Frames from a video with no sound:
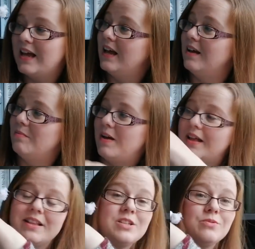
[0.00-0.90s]

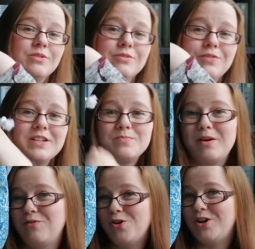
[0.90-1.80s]
and this one fits
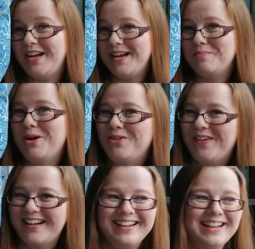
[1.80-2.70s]
my phone in it
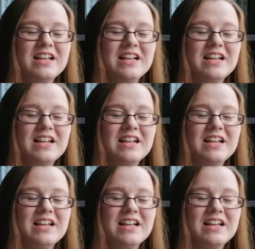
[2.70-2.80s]
perfectly.